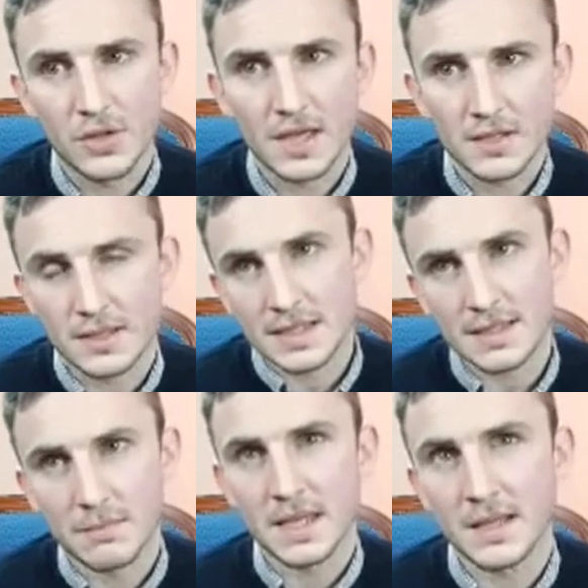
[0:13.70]
made
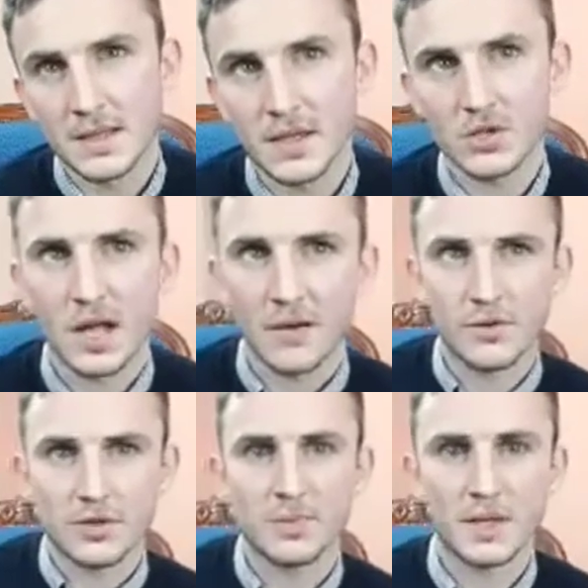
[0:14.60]
the decision
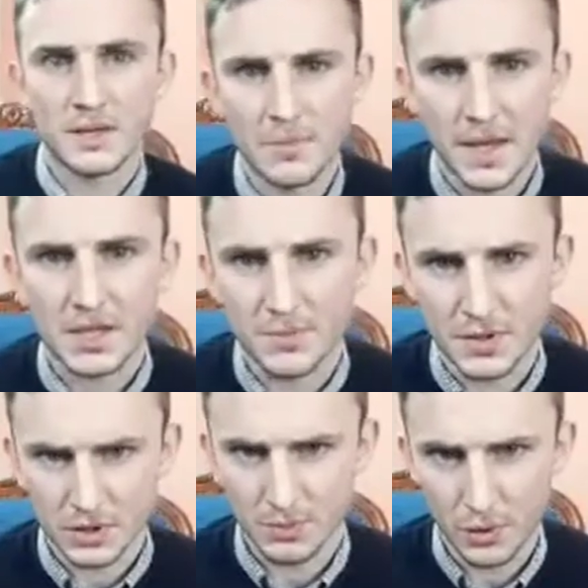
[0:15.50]
after speaking to Ben's
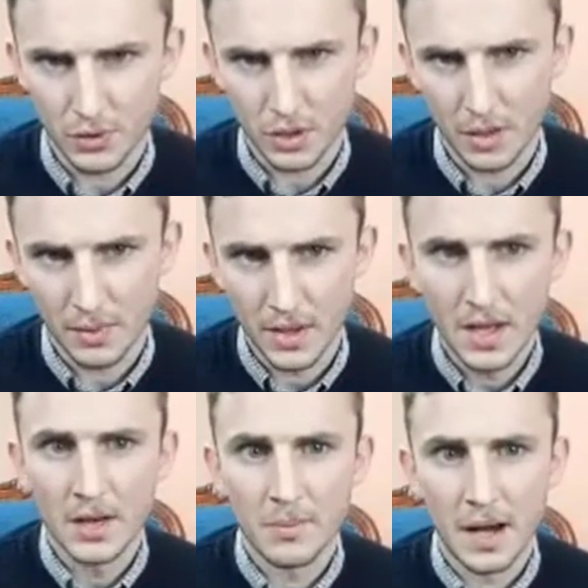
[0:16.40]
Business Book Club,
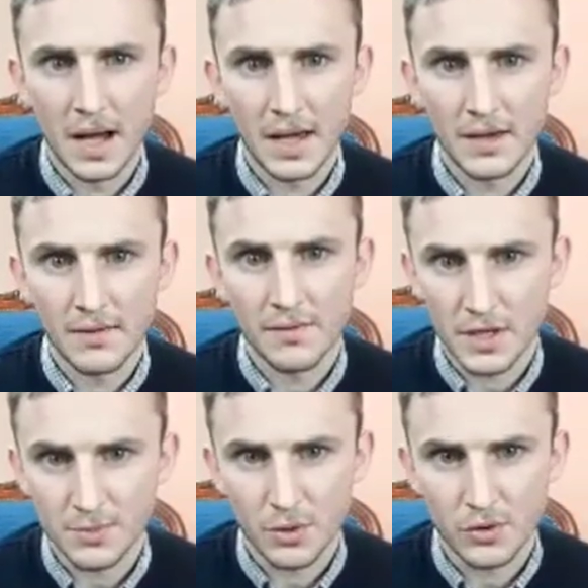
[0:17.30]
my
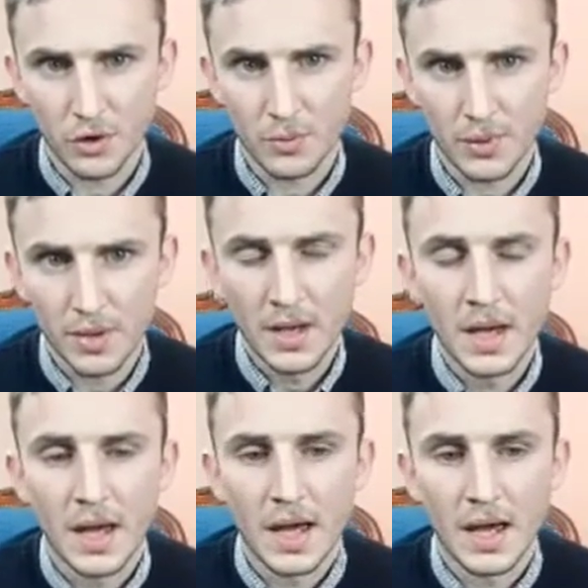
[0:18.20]
Facebook group,
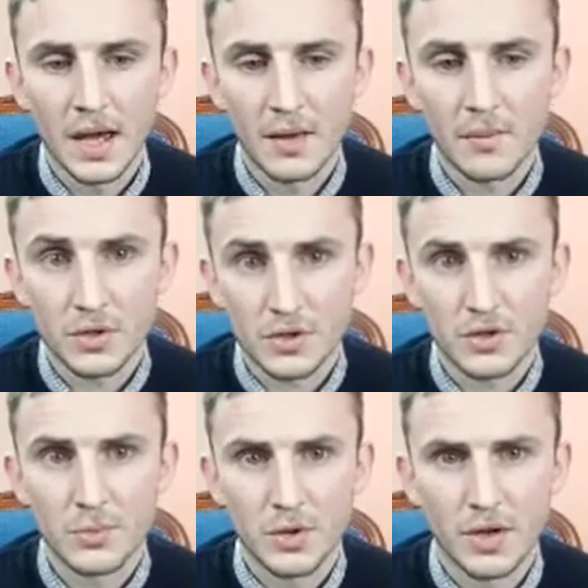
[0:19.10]
which is a
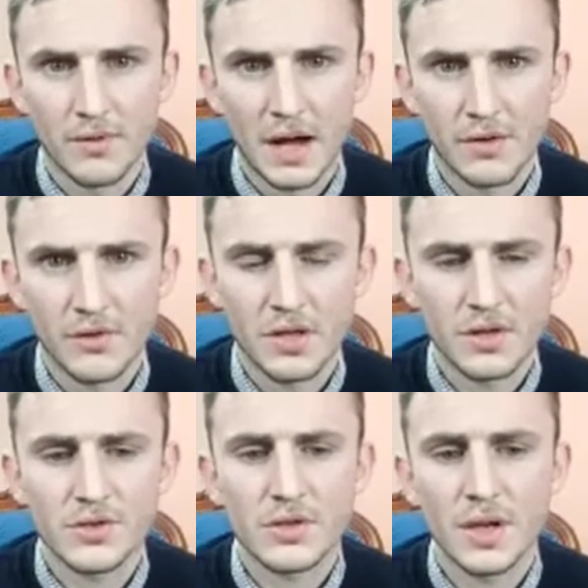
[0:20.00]
community of avid
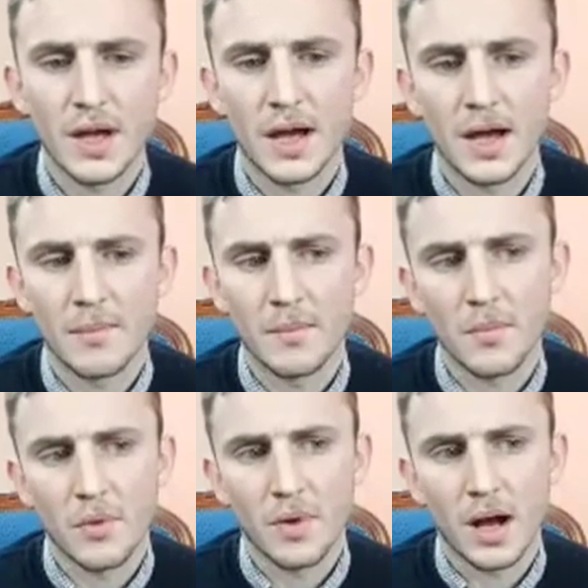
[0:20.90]
readers. A
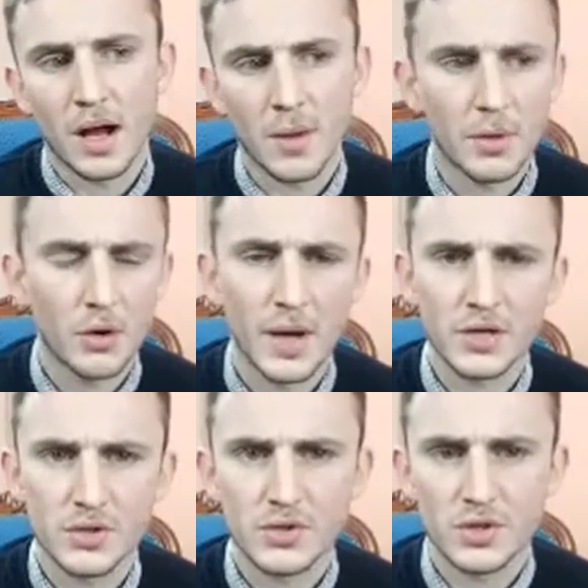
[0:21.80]
couple of
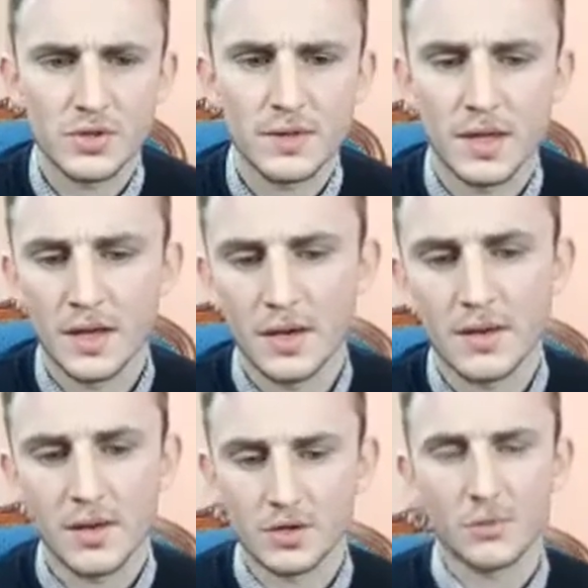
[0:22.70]
questions just
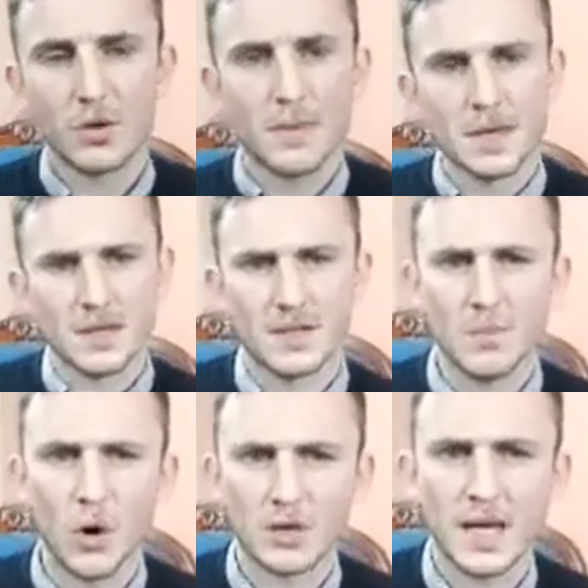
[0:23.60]
because I'm going to make this a
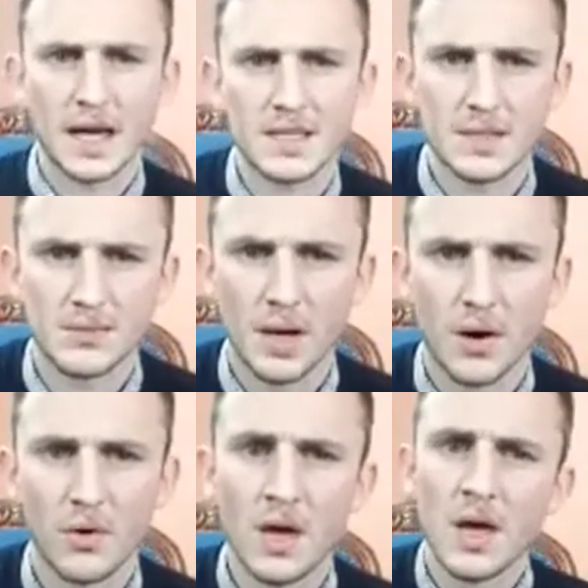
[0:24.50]
podcast as
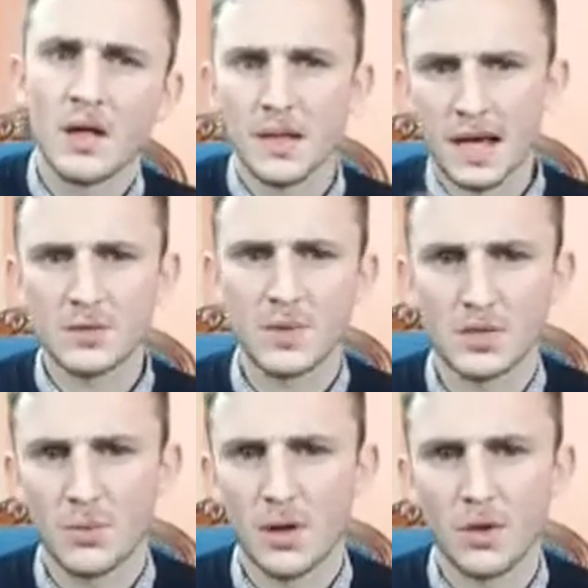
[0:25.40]
well. Last
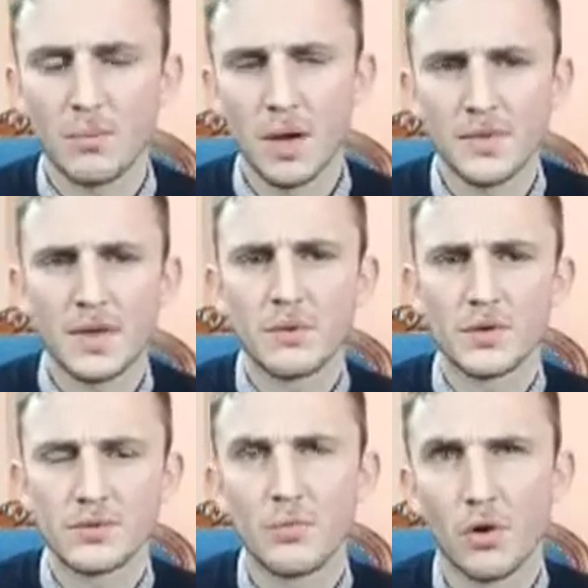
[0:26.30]
week's one on Monday
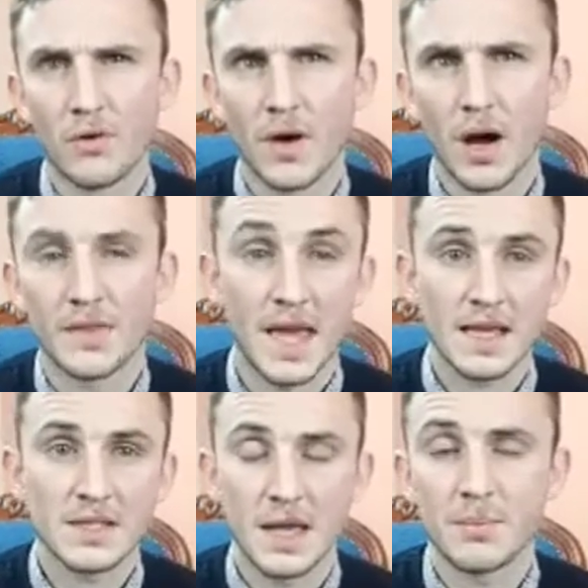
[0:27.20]
was more of a
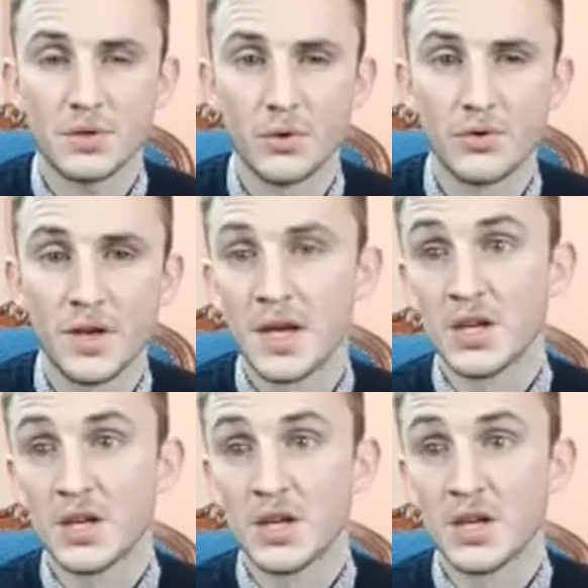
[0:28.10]
test episode,